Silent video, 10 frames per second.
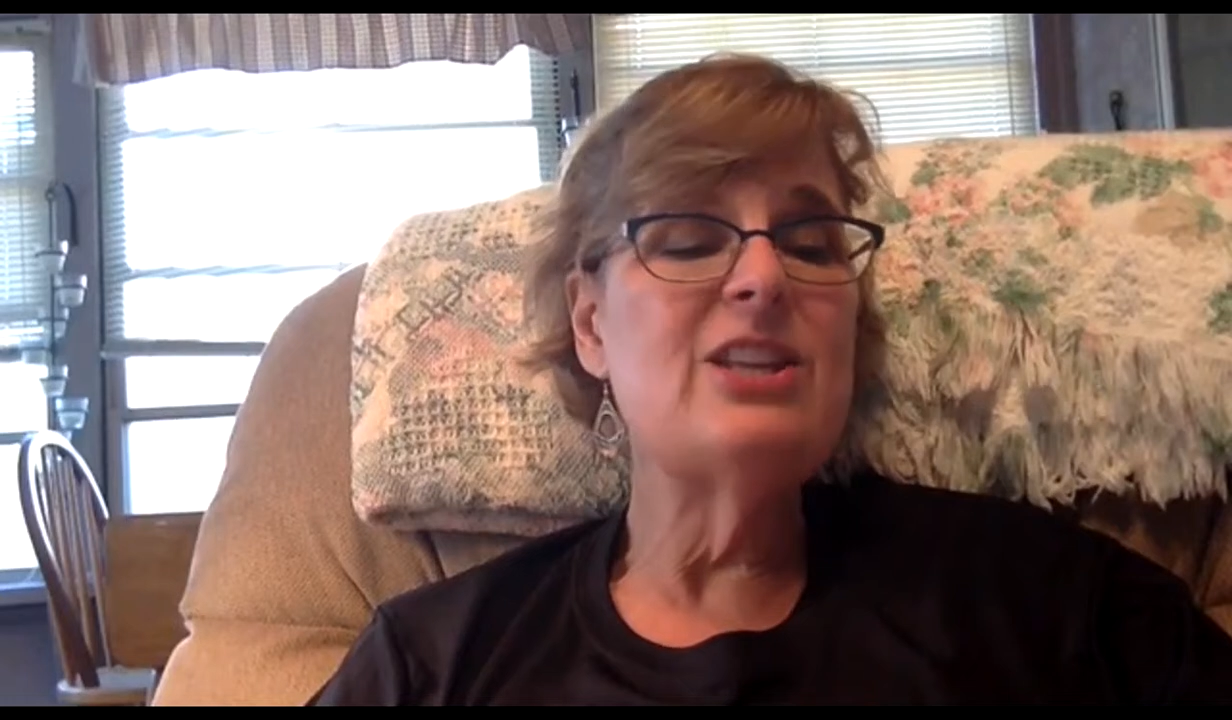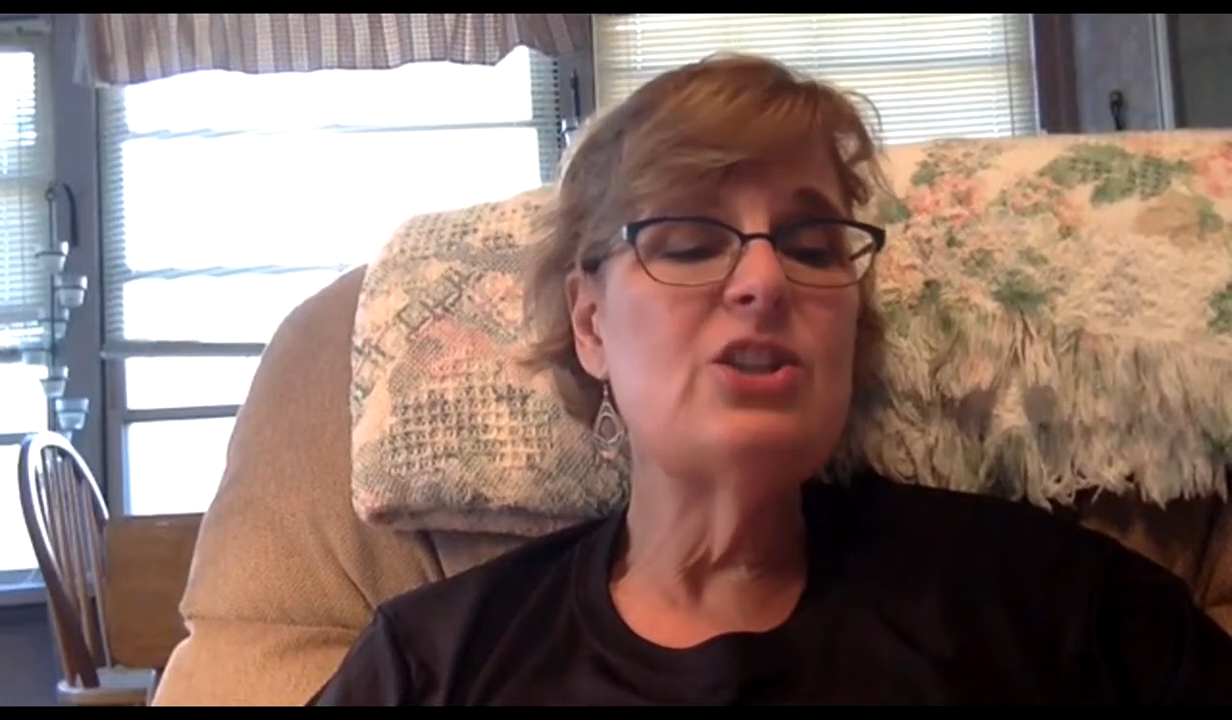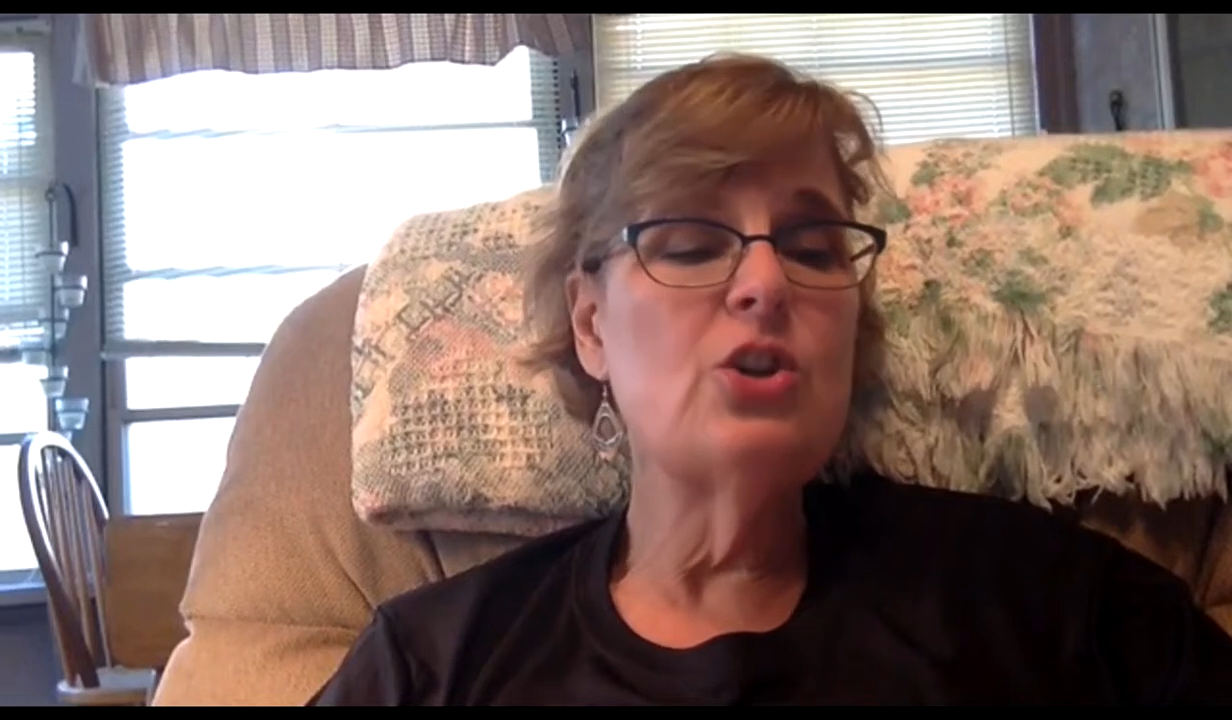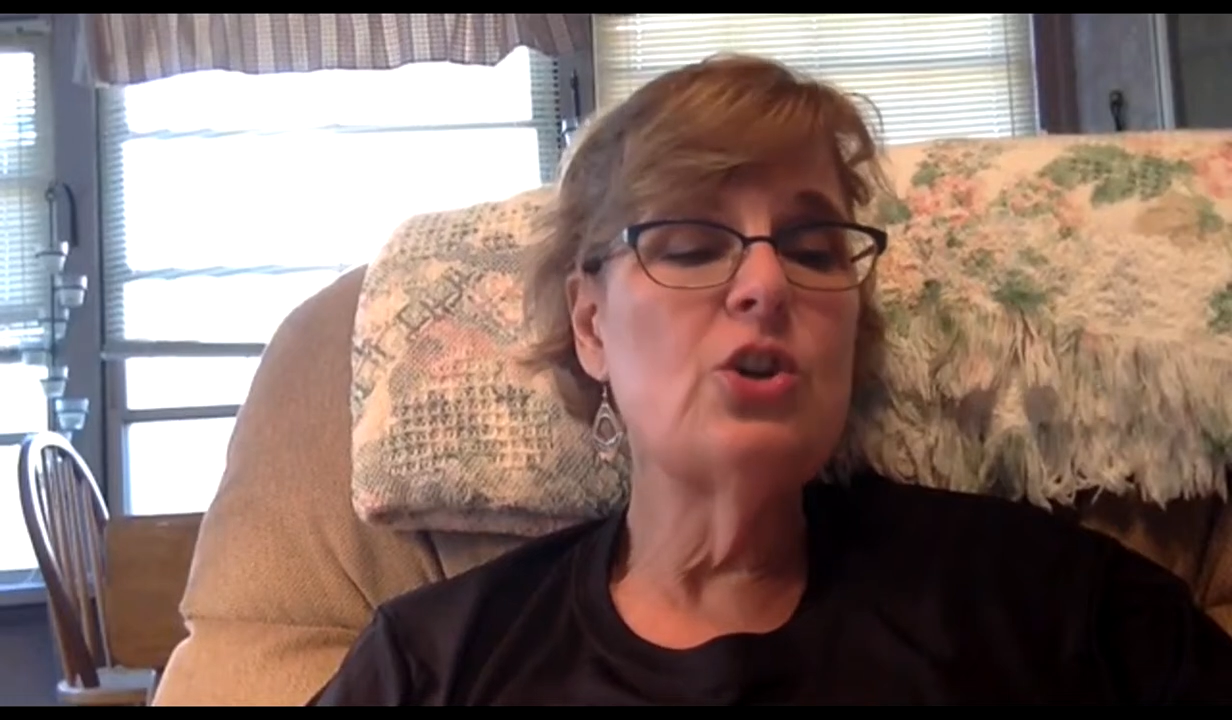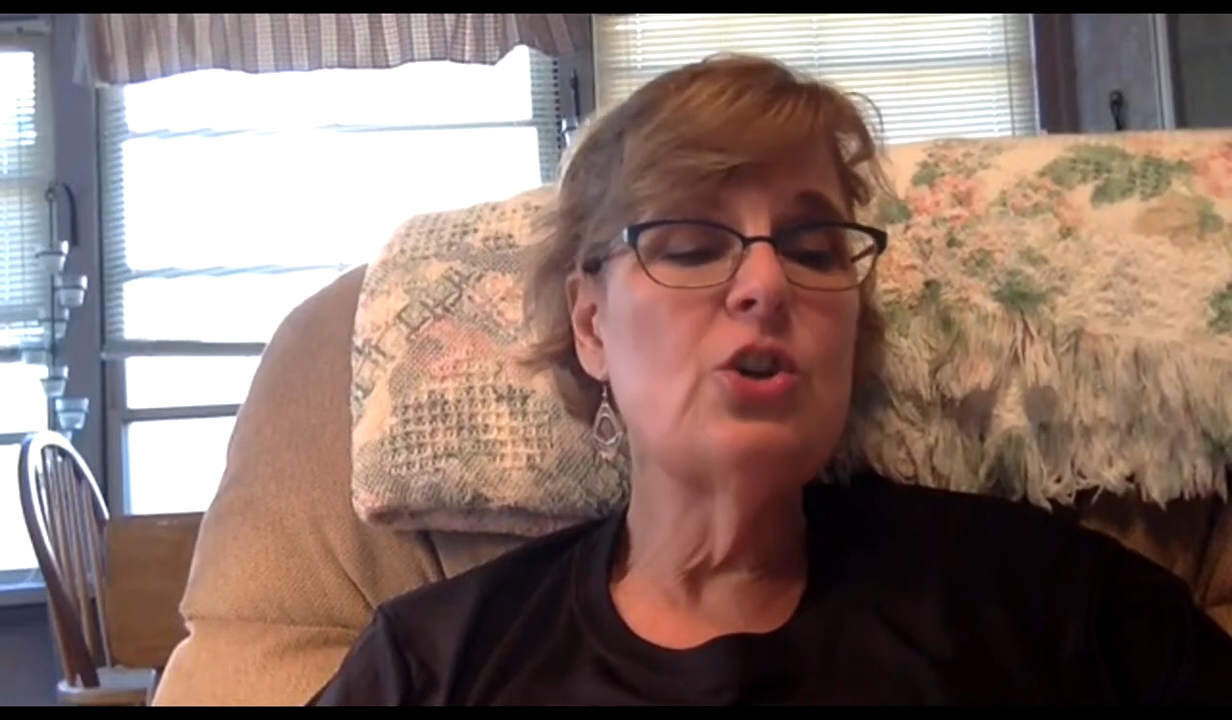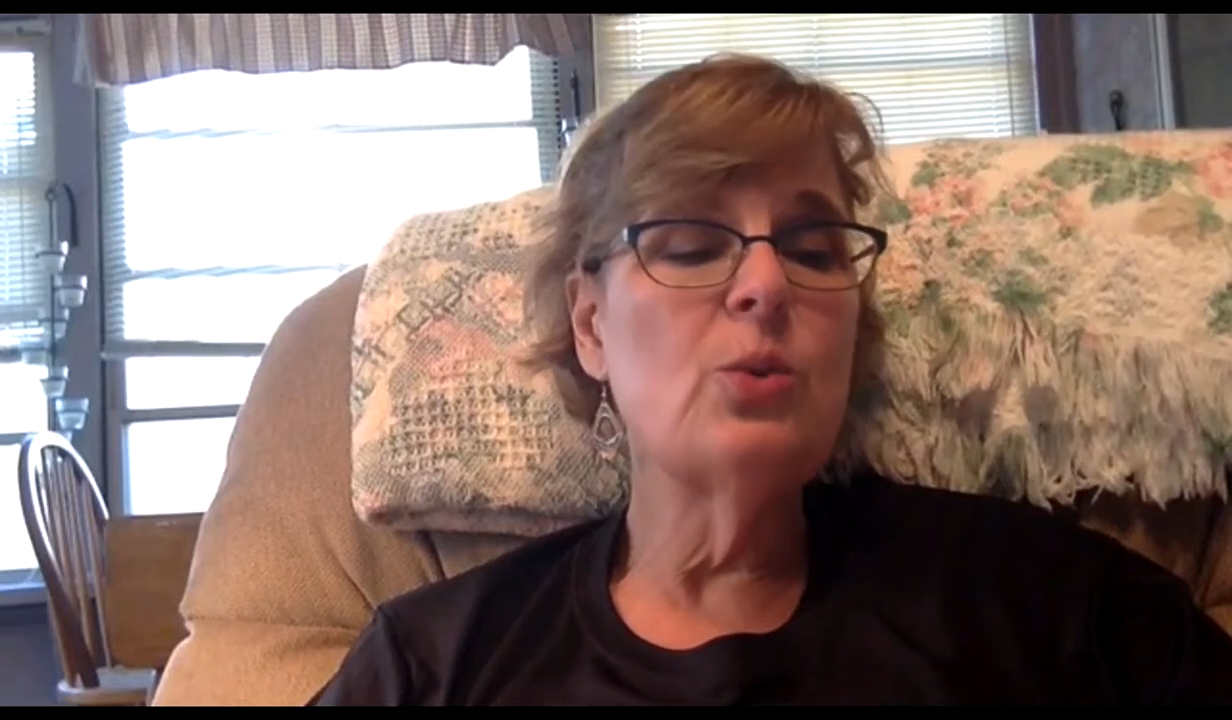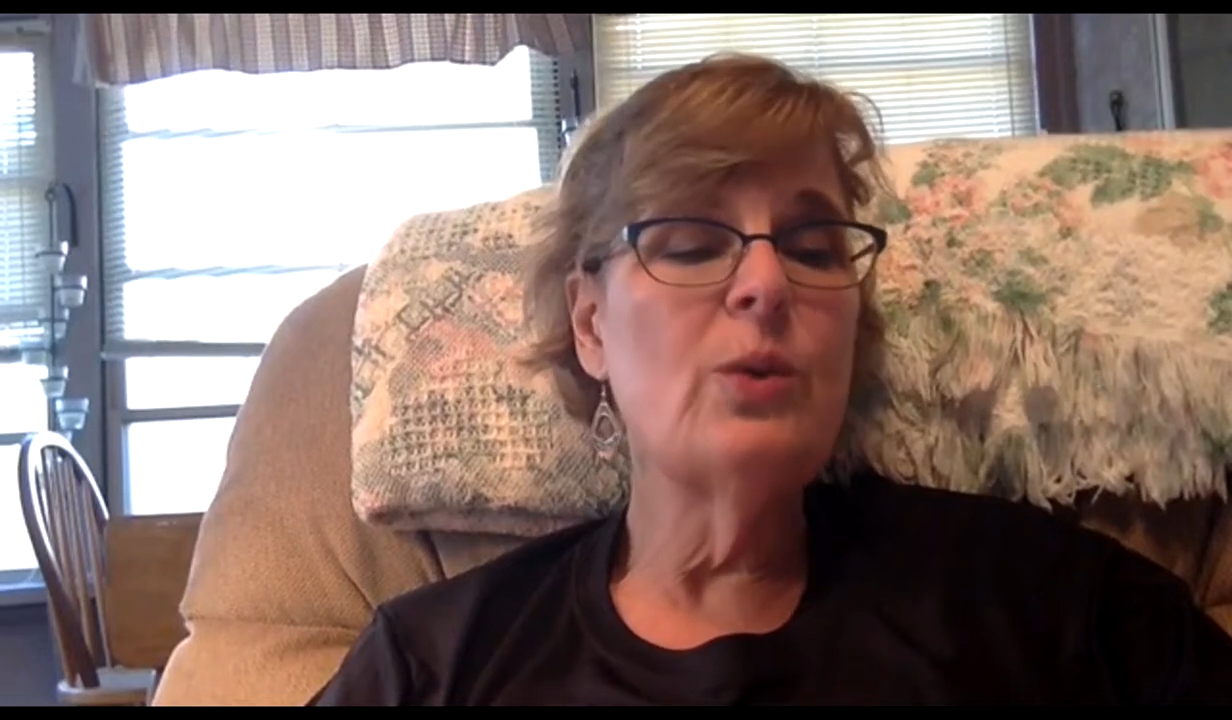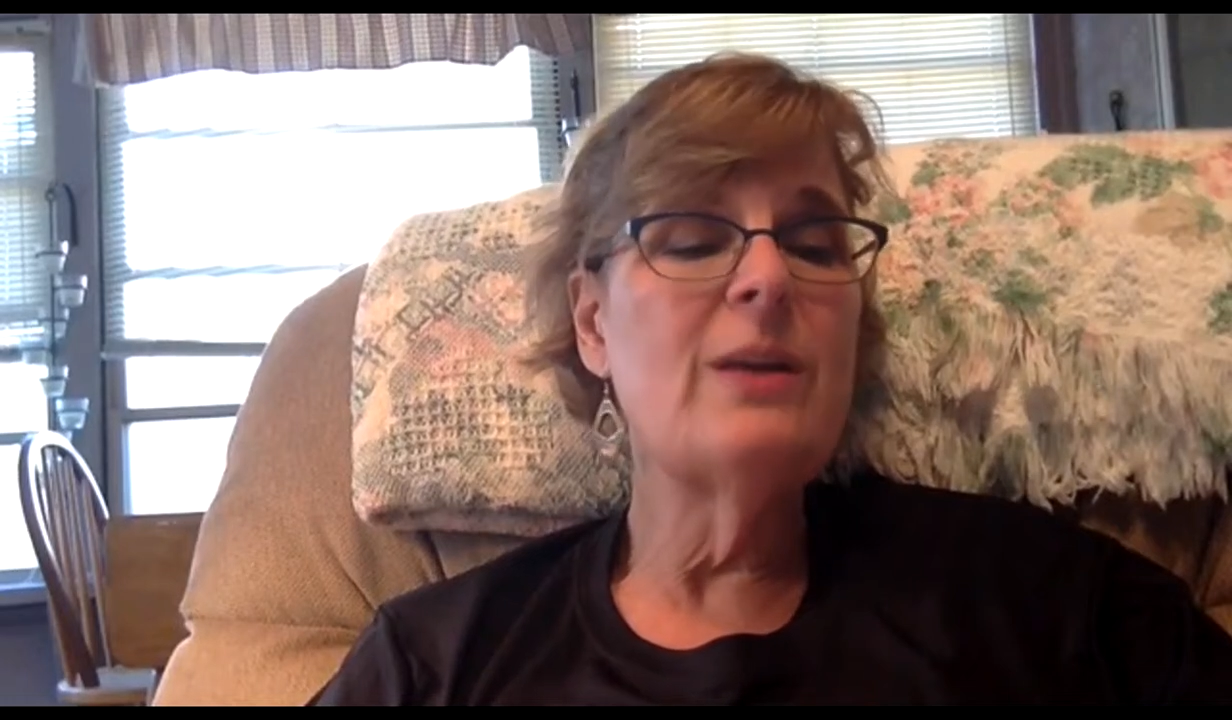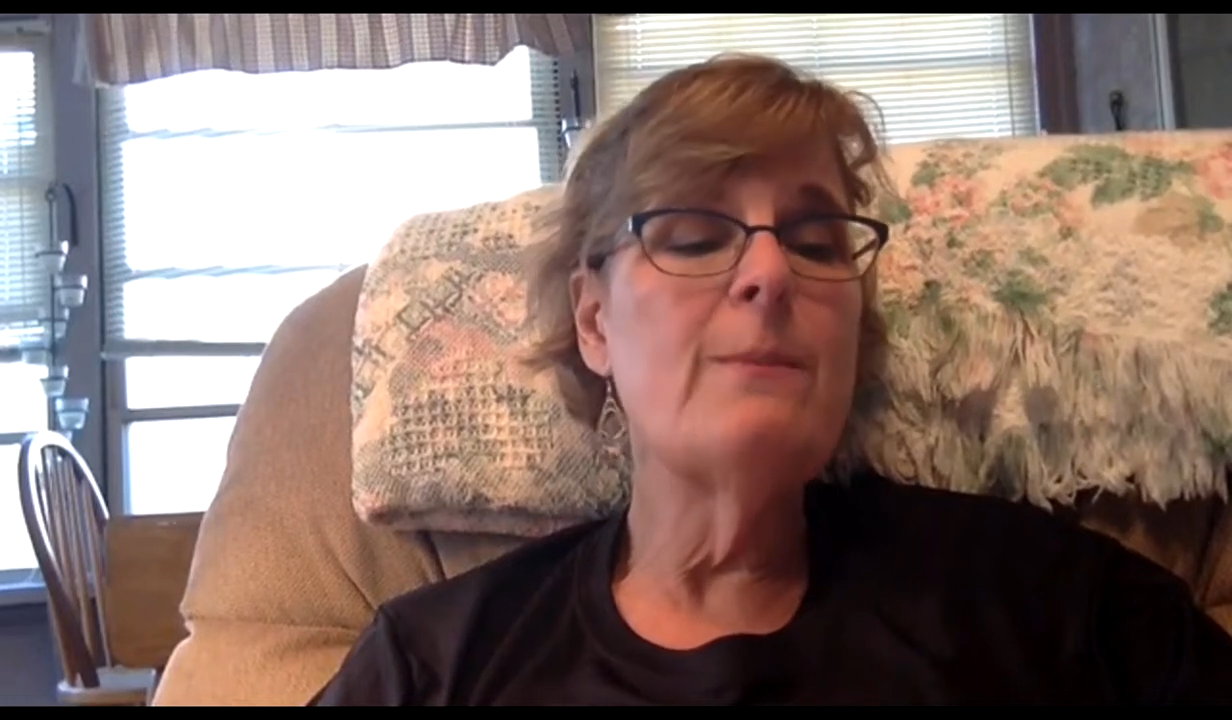sooner when